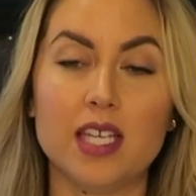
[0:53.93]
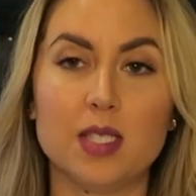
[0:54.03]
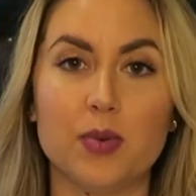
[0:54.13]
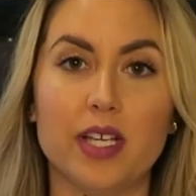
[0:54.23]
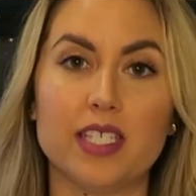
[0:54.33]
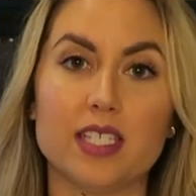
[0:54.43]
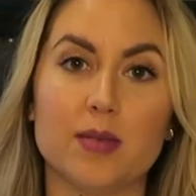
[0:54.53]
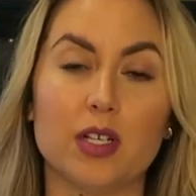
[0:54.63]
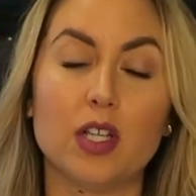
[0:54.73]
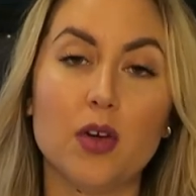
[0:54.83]
spring and
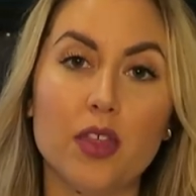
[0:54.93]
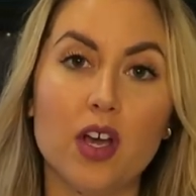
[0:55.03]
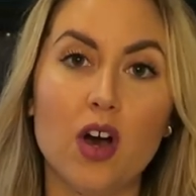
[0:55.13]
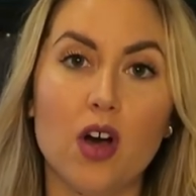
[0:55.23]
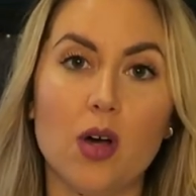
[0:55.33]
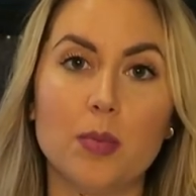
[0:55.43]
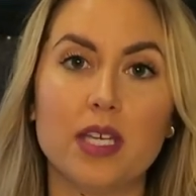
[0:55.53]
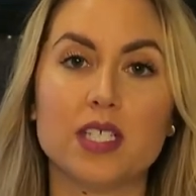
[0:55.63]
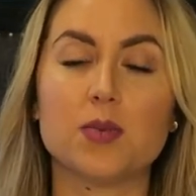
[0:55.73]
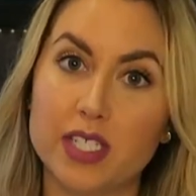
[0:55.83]
summer clothing haul
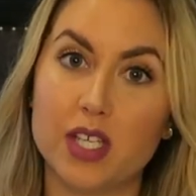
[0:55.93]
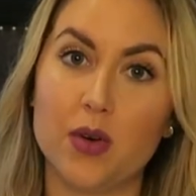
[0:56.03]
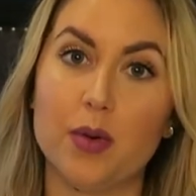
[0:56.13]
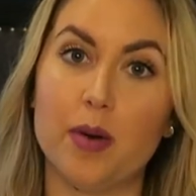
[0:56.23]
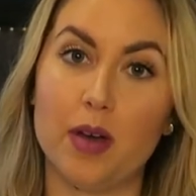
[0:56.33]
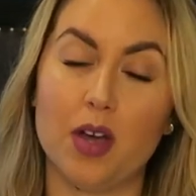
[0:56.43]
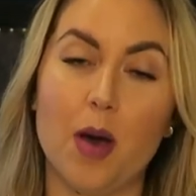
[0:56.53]
because days ago we got